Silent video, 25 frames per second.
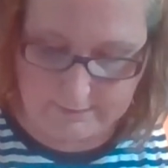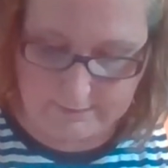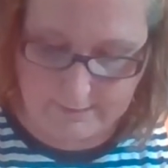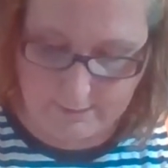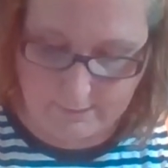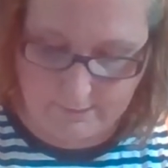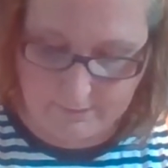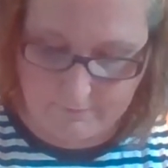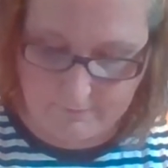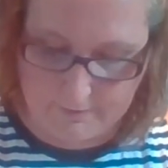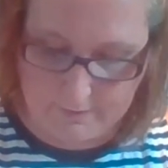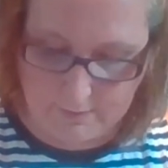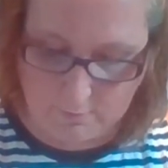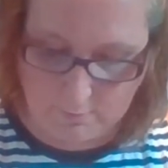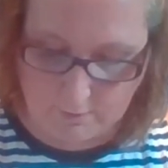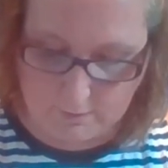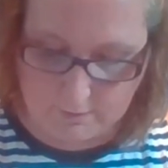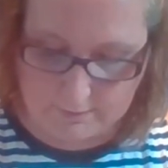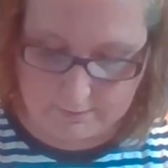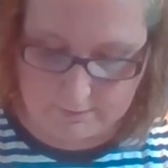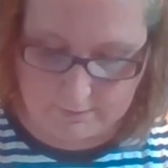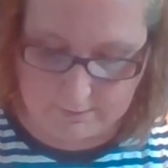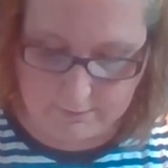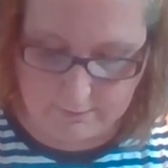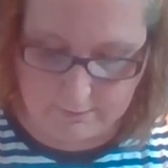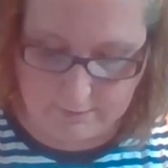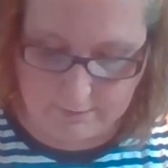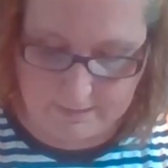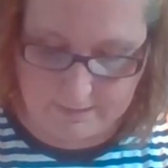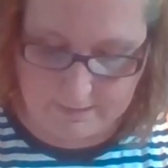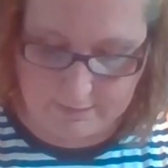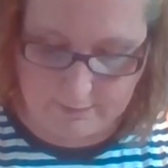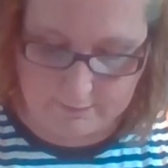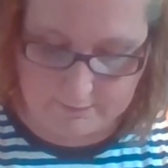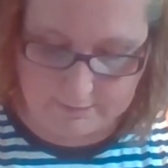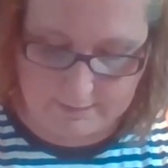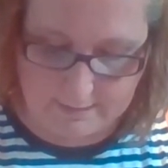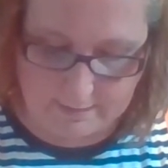However you want to. I mean,
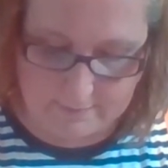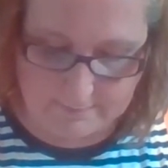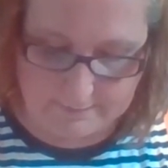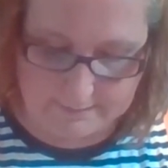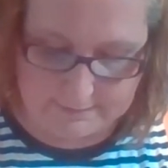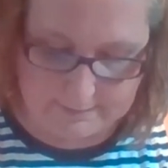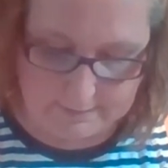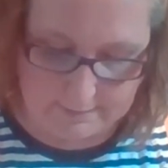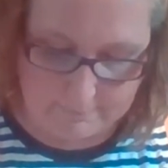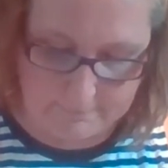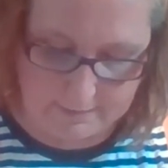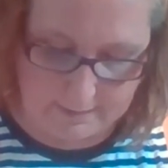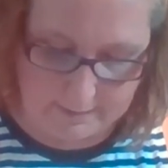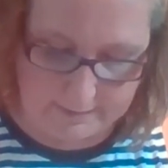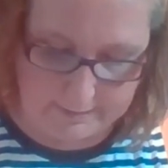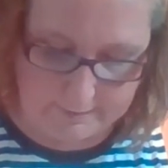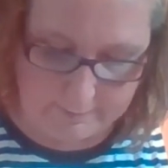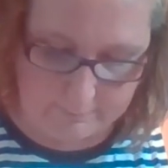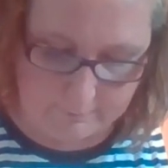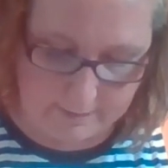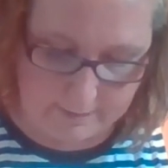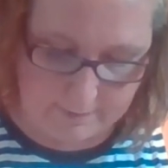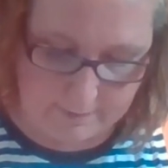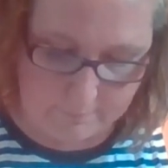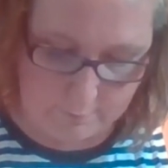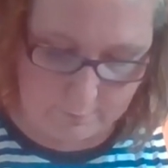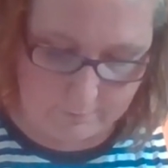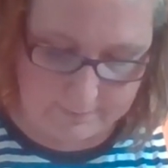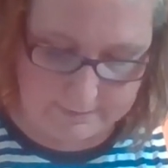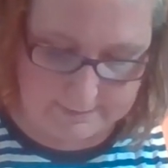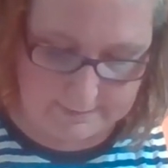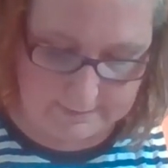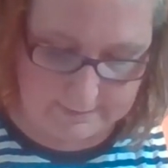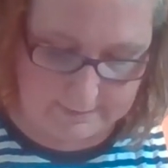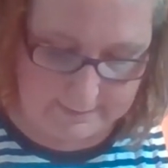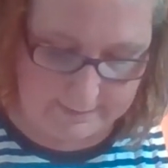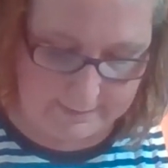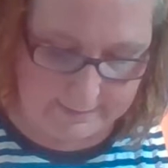there's got to be some kind of rhyme or
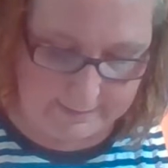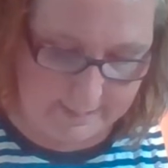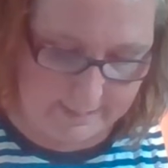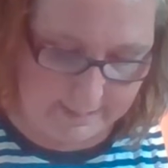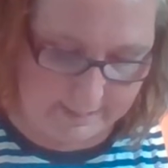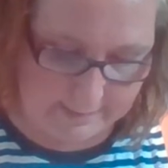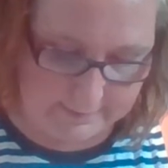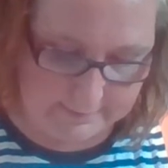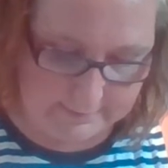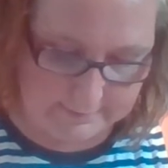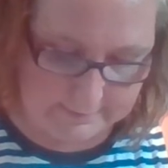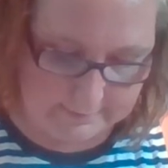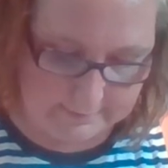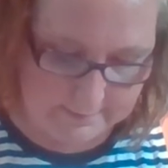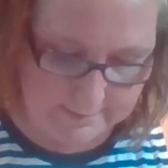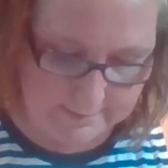reason, I guess.